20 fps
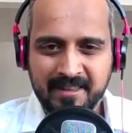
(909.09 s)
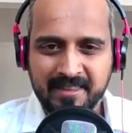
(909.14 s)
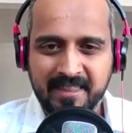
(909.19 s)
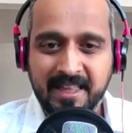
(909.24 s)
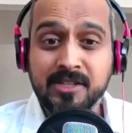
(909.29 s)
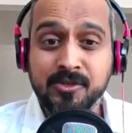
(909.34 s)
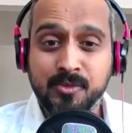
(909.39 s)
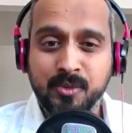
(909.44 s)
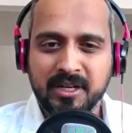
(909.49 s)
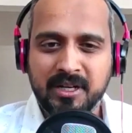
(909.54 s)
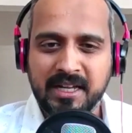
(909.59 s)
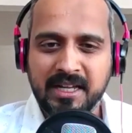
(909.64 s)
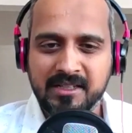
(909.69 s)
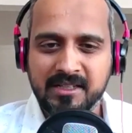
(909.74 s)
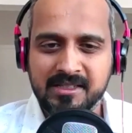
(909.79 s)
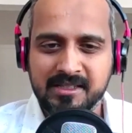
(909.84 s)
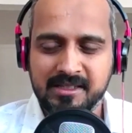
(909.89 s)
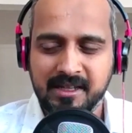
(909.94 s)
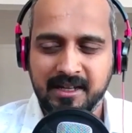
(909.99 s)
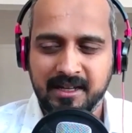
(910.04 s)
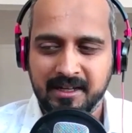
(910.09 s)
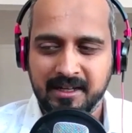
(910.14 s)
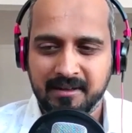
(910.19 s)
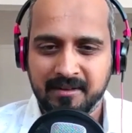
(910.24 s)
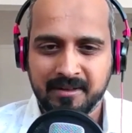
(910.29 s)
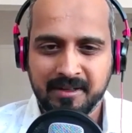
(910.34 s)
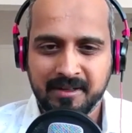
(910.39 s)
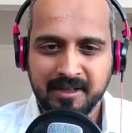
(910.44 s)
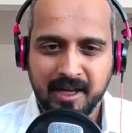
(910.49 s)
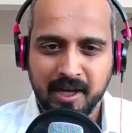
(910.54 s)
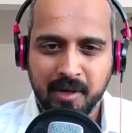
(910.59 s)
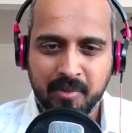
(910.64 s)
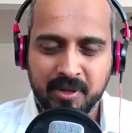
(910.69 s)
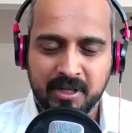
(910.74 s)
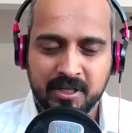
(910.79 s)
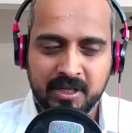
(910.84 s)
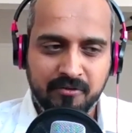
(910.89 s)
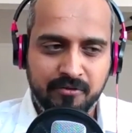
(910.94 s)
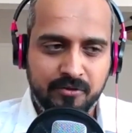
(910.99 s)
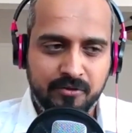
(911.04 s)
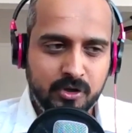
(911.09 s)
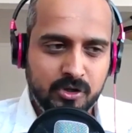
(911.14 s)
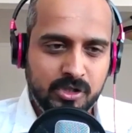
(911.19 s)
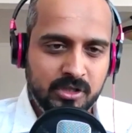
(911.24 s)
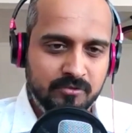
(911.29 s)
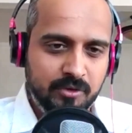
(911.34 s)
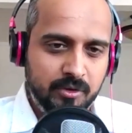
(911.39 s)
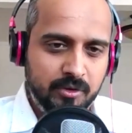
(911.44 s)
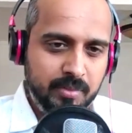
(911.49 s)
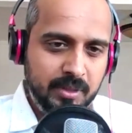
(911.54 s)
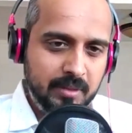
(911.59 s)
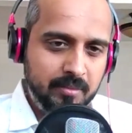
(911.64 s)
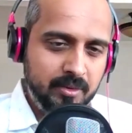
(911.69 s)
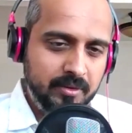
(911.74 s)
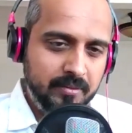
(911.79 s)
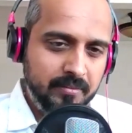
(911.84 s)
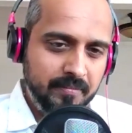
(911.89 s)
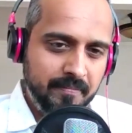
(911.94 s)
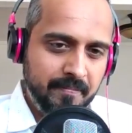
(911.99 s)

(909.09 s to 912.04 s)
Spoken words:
That's where it gets a bit confusing for people.